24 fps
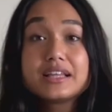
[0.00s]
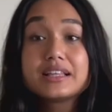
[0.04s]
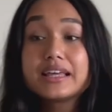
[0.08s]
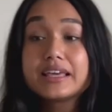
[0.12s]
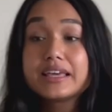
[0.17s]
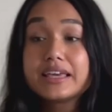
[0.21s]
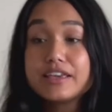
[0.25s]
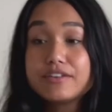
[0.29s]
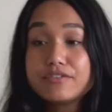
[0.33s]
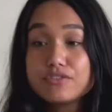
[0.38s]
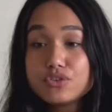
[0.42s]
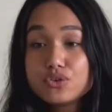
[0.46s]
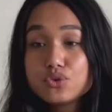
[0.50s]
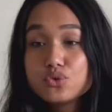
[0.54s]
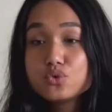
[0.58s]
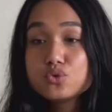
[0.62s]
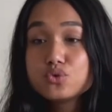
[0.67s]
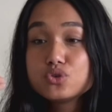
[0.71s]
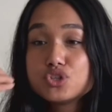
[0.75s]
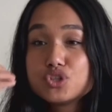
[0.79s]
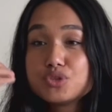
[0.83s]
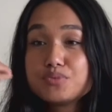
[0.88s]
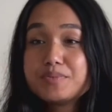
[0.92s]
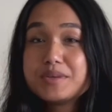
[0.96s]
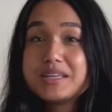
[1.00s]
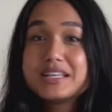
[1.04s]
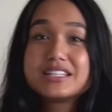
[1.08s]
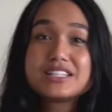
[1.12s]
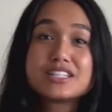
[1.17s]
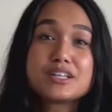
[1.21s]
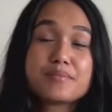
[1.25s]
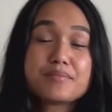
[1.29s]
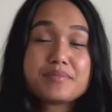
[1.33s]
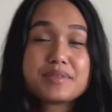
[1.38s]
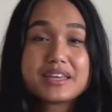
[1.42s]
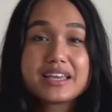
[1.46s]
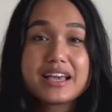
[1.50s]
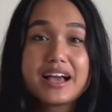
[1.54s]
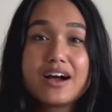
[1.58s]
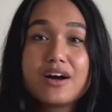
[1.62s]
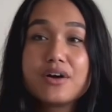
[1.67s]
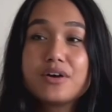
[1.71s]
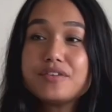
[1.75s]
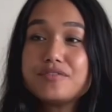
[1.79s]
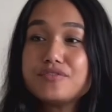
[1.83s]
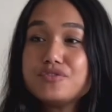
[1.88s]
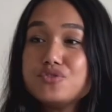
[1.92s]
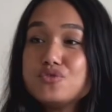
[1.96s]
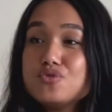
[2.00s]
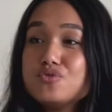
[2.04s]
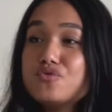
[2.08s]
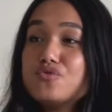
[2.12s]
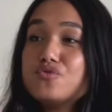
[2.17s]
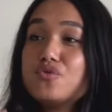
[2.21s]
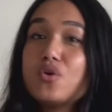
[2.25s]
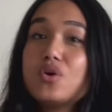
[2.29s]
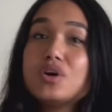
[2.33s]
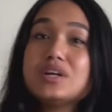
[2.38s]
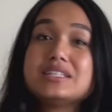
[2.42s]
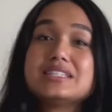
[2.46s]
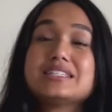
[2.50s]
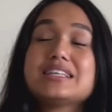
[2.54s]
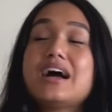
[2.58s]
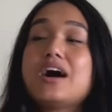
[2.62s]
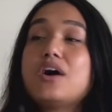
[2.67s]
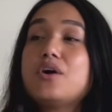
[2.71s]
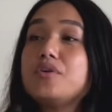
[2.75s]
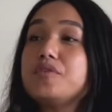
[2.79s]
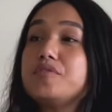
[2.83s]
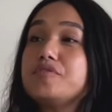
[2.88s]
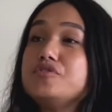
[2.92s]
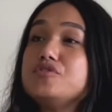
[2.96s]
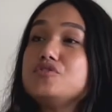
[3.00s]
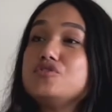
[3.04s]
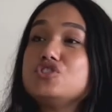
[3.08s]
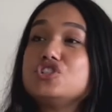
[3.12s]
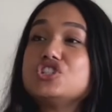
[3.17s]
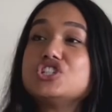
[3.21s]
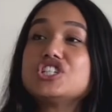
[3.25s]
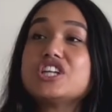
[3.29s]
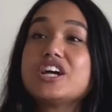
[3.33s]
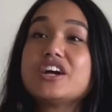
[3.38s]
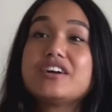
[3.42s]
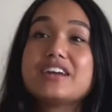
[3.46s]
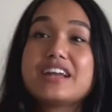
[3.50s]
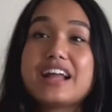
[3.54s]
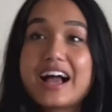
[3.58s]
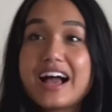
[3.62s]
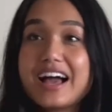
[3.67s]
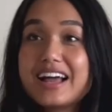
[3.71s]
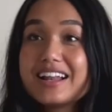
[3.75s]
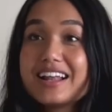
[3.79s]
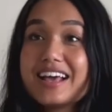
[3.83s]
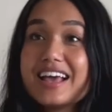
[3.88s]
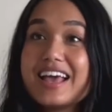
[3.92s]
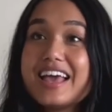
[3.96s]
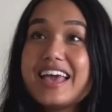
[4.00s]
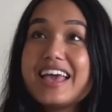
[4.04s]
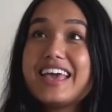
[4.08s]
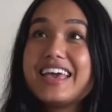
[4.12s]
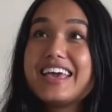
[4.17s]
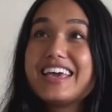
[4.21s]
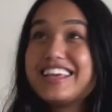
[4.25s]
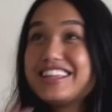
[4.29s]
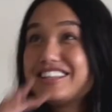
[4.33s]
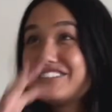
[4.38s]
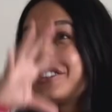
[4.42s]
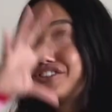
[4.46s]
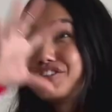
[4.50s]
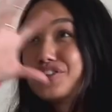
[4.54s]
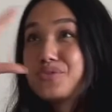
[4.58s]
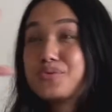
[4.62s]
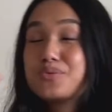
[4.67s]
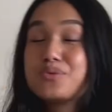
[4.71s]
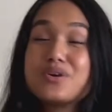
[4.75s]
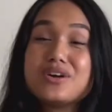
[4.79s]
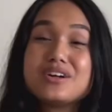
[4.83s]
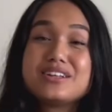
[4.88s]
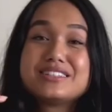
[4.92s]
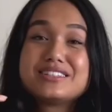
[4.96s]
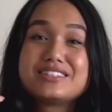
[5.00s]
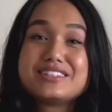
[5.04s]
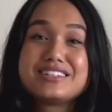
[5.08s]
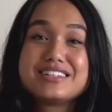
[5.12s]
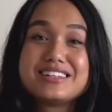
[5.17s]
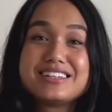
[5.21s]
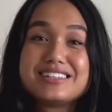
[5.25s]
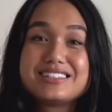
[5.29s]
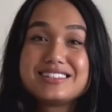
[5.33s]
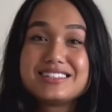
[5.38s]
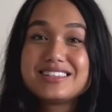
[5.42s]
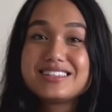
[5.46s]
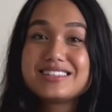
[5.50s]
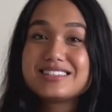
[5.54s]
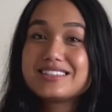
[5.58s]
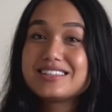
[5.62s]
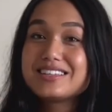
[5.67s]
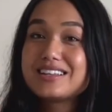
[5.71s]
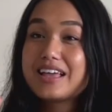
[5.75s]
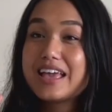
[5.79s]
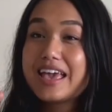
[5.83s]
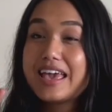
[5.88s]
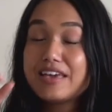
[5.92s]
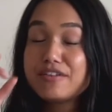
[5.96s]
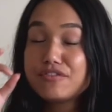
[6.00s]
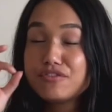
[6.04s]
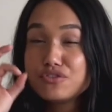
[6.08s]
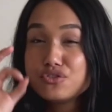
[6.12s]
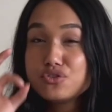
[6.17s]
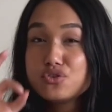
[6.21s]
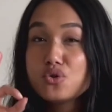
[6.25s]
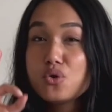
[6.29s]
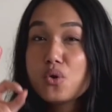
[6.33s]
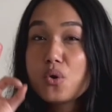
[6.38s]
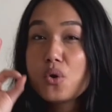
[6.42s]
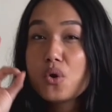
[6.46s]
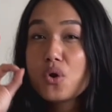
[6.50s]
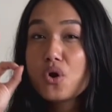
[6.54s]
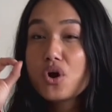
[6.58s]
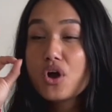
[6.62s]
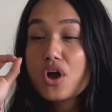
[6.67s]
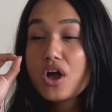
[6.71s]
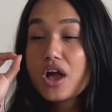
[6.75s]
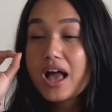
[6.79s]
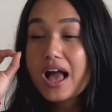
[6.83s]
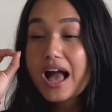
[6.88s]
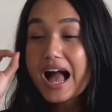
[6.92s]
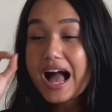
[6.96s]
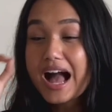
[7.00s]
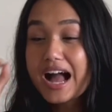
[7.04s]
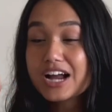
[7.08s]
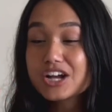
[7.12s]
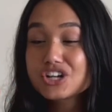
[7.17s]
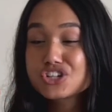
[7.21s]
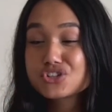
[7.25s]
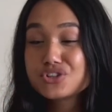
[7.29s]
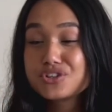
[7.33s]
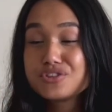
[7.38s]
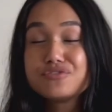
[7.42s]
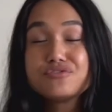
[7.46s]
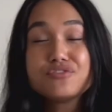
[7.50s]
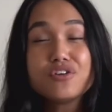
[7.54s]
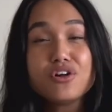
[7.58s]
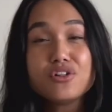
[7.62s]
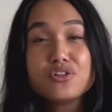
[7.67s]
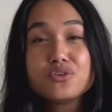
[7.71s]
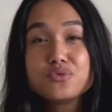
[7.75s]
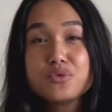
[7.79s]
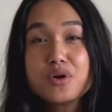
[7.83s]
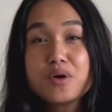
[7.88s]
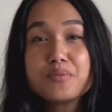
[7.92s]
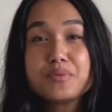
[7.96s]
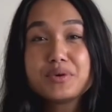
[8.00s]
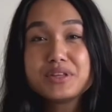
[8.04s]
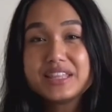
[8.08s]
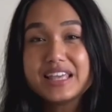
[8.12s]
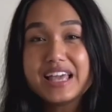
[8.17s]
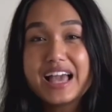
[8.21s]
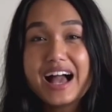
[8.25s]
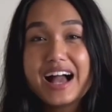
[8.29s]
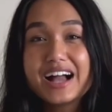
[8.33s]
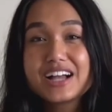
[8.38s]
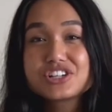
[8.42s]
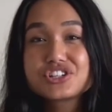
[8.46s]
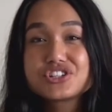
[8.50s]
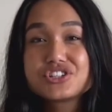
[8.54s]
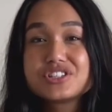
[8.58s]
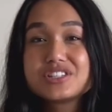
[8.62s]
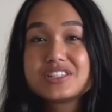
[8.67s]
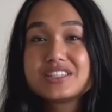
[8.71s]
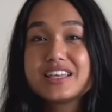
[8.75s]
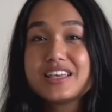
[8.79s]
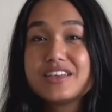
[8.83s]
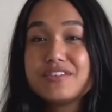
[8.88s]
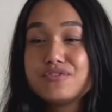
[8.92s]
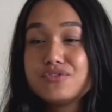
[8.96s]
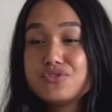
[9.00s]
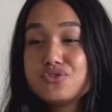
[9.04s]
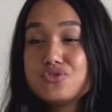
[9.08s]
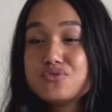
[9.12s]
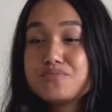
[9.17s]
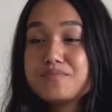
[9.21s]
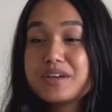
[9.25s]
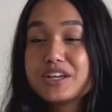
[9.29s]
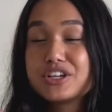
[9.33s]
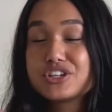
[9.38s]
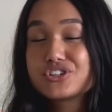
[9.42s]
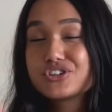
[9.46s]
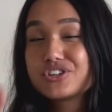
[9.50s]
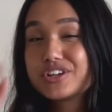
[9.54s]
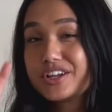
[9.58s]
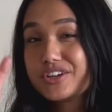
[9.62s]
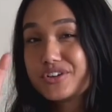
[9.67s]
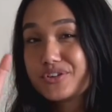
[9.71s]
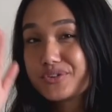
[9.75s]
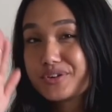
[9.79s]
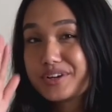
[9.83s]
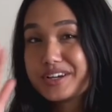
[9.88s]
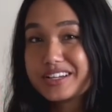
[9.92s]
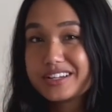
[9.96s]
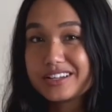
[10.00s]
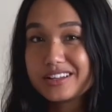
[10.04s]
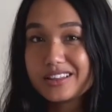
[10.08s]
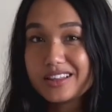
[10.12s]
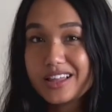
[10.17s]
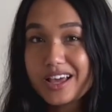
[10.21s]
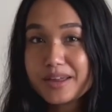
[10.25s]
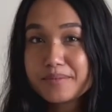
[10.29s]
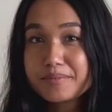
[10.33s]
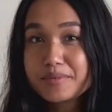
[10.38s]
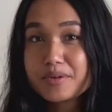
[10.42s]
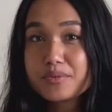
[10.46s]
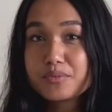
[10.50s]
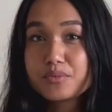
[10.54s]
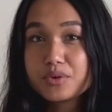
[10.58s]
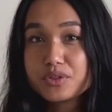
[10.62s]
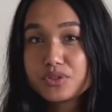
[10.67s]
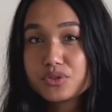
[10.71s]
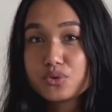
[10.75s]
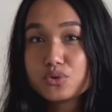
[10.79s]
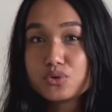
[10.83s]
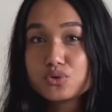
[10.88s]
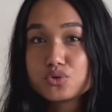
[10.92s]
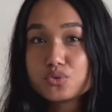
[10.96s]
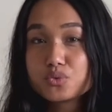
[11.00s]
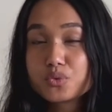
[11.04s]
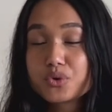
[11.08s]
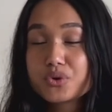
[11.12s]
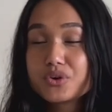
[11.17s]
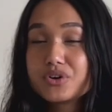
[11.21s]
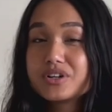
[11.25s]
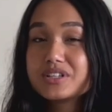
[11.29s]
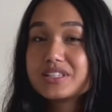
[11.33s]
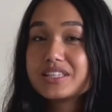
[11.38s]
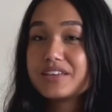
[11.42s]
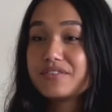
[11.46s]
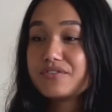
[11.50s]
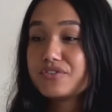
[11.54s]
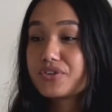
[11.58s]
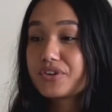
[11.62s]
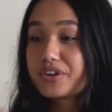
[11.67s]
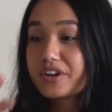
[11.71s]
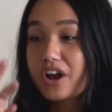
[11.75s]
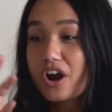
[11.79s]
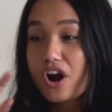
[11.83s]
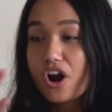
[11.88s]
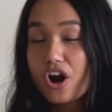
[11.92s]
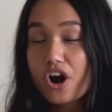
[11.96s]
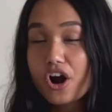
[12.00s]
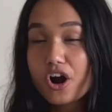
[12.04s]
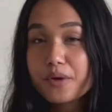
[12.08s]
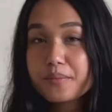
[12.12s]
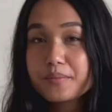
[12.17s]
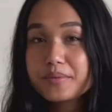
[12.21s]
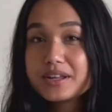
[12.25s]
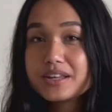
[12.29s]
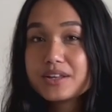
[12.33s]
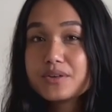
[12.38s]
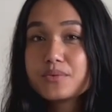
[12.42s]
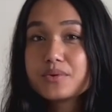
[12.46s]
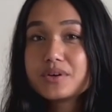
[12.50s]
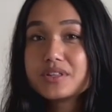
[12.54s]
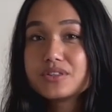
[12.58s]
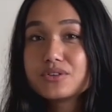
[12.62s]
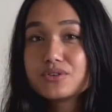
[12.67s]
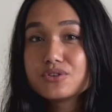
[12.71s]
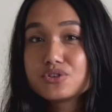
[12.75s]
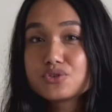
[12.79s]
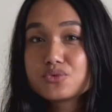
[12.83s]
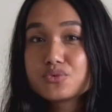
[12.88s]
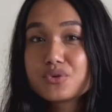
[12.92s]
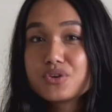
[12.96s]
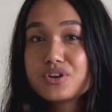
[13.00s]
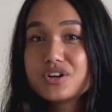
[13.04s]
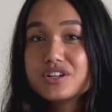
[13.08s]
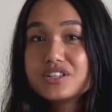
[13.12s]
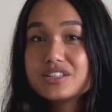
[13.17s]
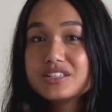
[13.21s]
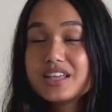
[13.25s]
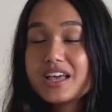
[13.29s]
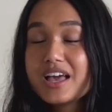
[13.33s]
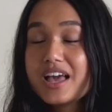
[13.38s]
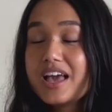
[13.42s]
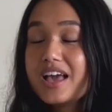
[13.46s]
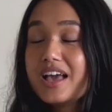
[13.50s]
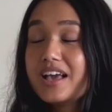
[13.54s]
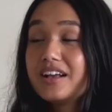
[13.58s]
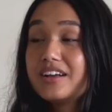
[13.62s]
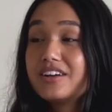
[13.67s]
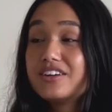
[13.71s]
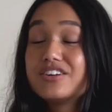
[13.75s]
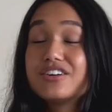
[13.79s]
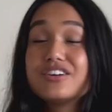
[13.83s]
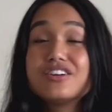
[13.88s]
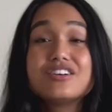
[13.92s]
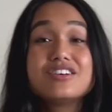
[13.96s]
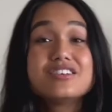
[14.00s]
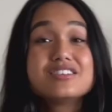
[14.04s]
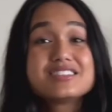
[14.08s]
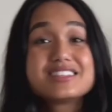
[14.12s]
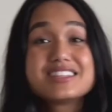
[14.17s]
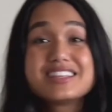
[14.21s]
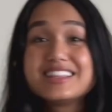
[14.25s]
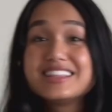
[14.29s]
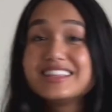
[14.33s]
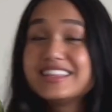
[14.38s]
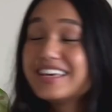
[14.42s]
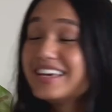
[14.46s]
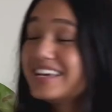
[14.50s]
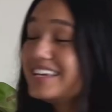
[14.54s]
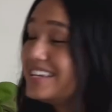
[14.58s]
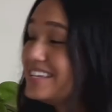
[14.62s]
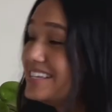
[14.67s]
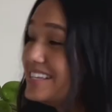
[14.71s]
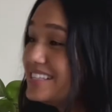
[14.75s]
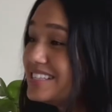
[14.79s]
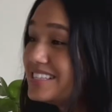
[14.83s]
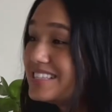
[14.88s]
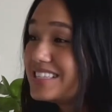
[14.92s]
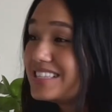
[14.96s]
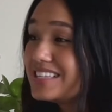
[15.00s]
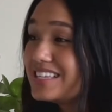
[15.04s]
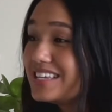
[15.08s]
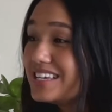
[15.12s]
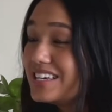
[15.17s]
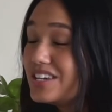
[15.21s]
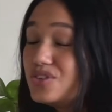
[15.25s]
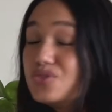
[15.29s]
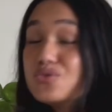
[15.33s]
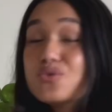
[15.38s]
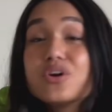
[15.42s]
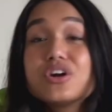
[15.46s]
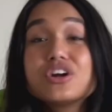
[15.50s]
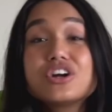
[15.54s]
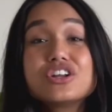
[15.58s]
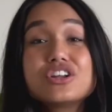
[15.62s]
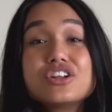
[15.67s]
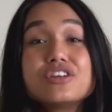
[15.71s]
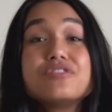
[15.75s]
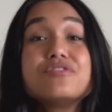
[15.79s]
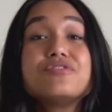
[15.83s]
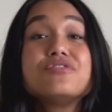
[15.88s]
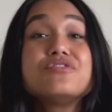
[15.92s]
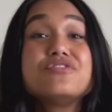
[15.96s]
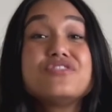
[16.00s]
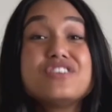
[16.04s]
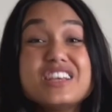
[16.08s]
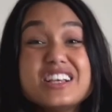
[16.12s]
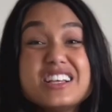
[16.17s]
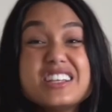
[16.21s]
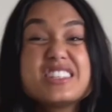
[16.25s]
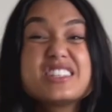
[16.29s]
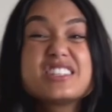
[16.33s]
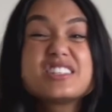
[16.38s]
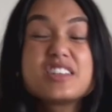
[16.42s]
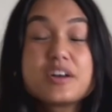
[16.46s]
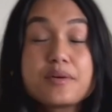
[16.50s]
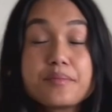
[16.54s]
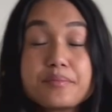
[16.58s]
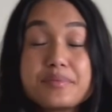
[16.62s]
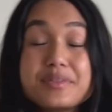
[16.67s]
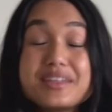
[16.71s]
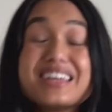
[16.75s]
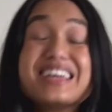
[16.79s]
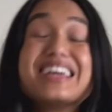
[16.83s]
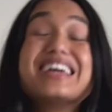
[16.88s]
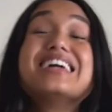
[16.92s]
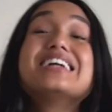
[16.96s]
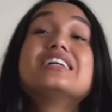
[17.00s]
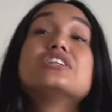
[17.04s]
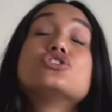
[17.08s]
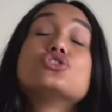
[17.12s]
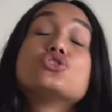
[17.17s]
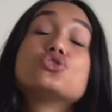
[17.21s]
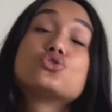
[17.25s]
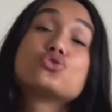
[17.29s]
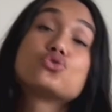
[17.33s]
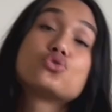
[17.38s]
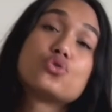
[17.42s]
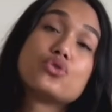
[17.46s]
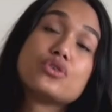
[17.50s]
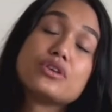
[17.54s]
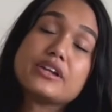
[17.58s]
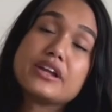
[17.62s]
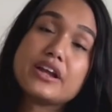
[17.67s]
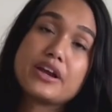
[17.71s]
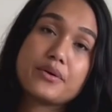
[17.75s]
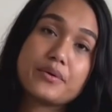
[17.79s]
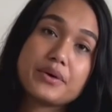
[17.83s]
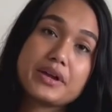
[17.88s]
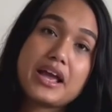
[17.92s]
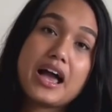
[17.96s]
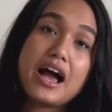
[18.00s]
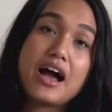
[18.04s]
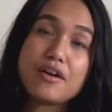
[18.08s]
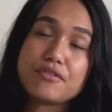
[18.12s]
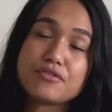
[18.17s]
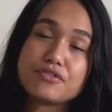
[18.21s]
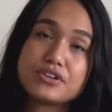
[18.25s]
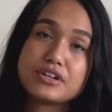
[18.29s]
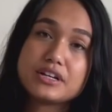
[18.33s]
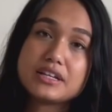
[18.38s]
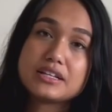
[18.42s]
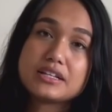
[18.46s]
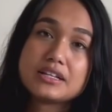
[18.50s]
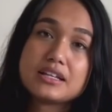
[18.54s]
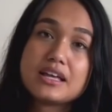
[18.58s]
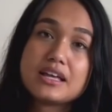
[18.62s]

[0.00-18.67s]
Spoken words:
Like, if you speak something out, if you voice out, if you share that into the world, into the existence, if you actually follow up with the actions, if you make sure that you're in alignment with those words, if you're in harmony with those words, girls, ladies, you are going to feel something extraordinary after that.